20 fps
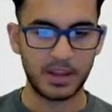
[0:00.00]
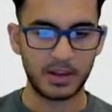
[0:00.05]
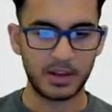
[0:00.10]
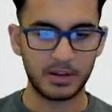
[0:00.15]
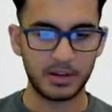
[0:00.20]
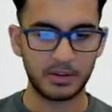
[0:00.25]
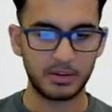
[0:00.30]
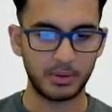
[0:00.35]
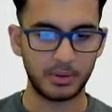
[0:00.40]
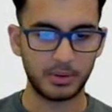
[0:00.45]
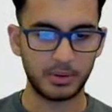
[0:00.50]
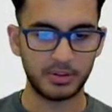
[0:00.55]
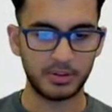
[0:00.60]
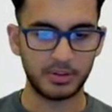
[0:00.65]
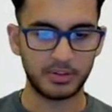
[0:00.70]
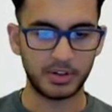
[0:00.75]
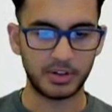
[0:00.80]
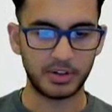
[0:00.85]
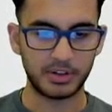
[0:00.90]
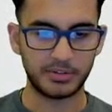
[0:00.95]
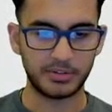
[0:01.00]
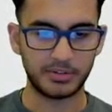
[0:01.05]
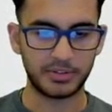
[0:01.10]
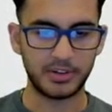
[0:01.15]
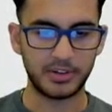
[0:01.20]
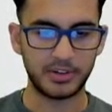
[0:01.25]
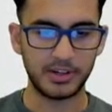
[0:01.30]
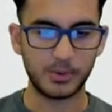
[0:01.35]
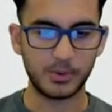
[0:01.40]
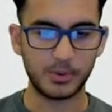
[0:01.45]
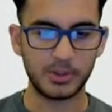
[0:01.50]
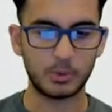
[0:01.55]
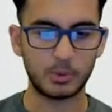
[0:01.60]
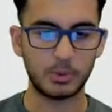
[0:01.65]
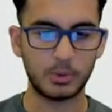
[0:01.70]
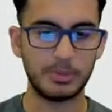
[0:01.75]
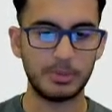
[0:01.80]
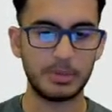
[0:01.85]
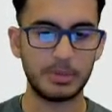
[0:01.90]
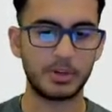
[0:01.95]
So the start of a sequence will
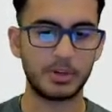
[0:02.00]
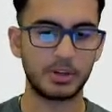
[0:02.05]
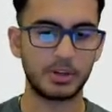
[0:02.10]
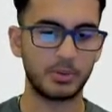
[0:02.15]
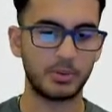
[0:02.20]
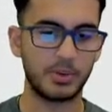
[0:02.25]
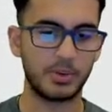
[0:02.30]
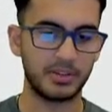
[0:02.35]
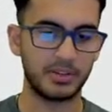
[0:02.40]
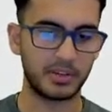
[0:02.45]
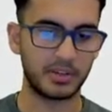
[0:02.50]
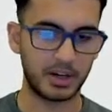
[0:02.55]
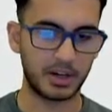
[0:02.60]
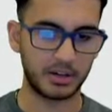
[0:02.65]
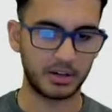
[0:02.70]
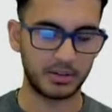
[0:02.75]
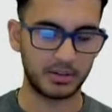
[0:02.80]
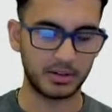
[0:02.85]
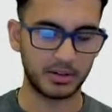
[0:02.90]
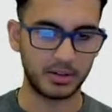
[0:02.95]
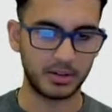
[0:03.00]
be marked with this character.